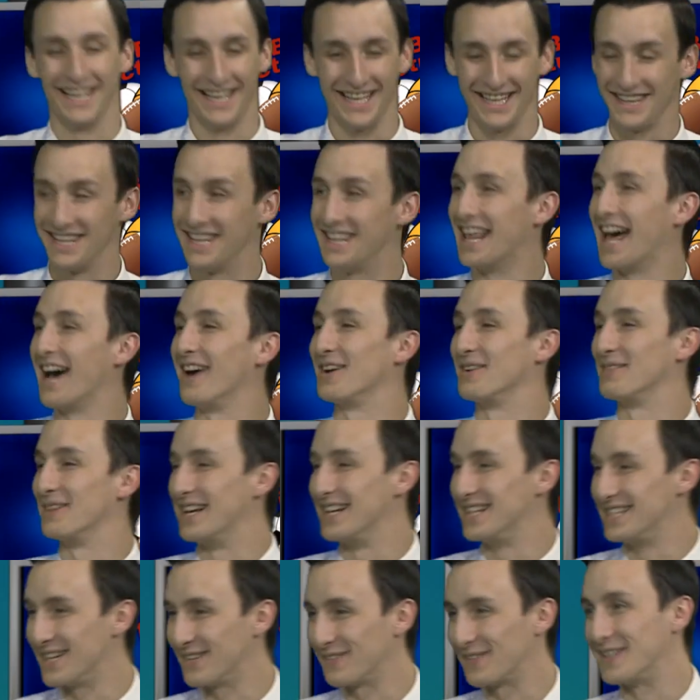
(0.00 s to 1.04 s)
prime, that, would
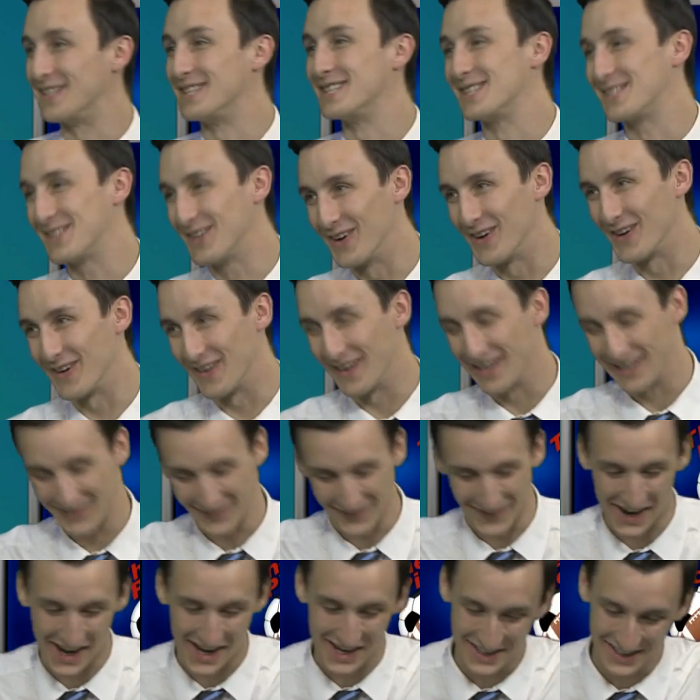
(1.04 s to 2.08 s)
well, have been a different story.
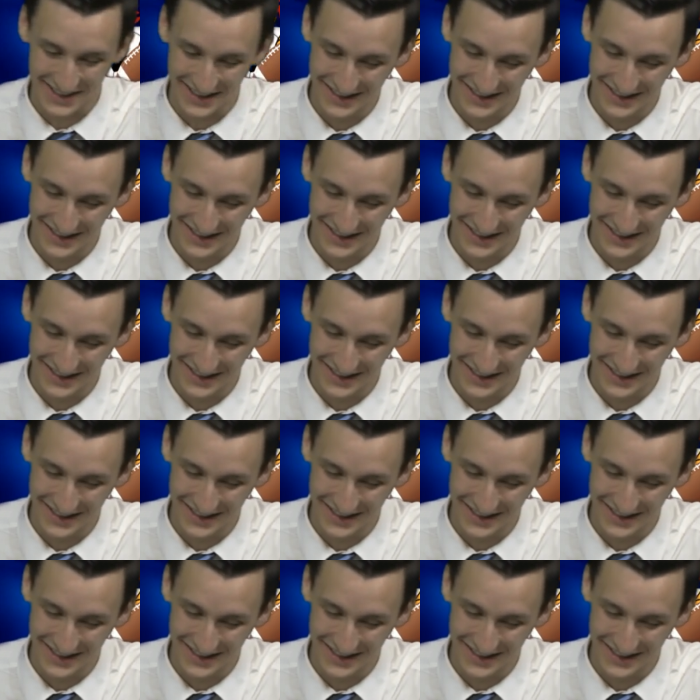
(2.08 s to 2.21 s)
Right.